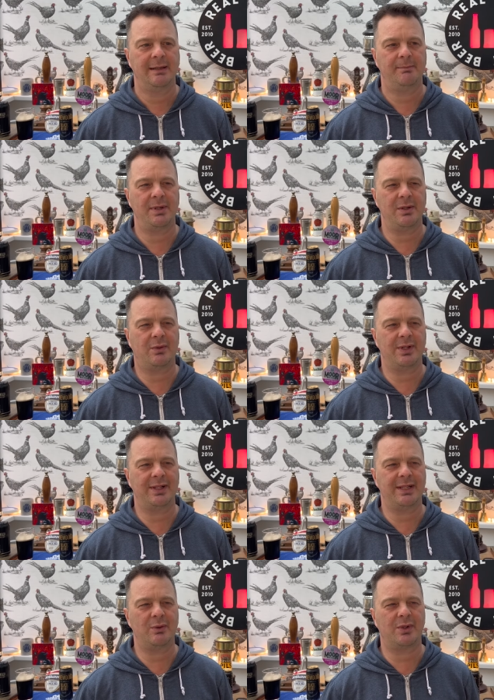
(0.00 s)
but you can
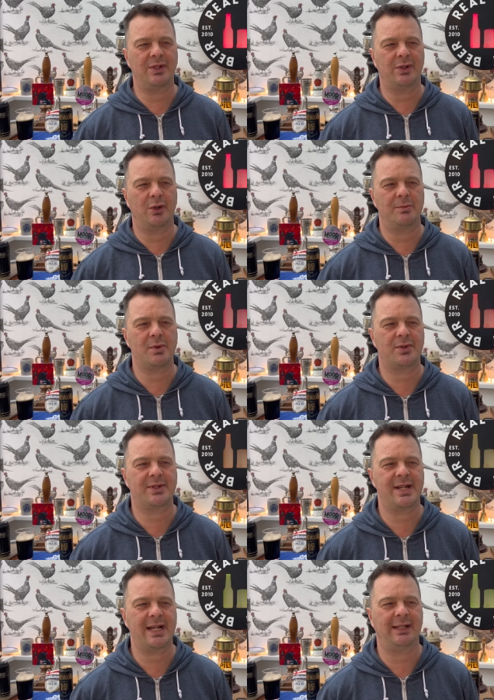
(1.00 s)
you can almost
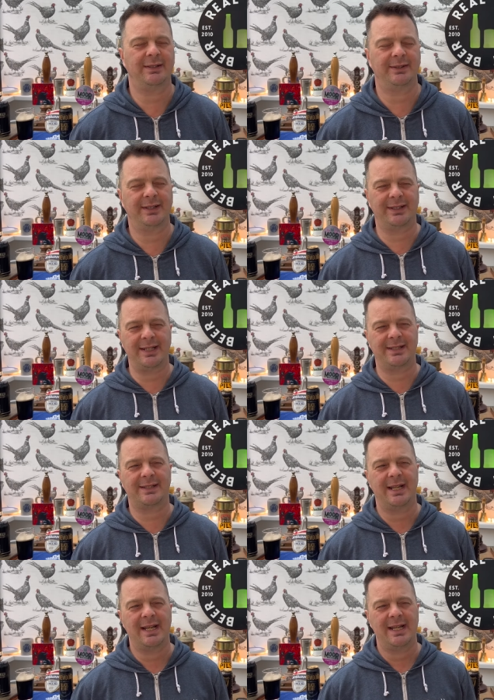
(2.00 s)
tell this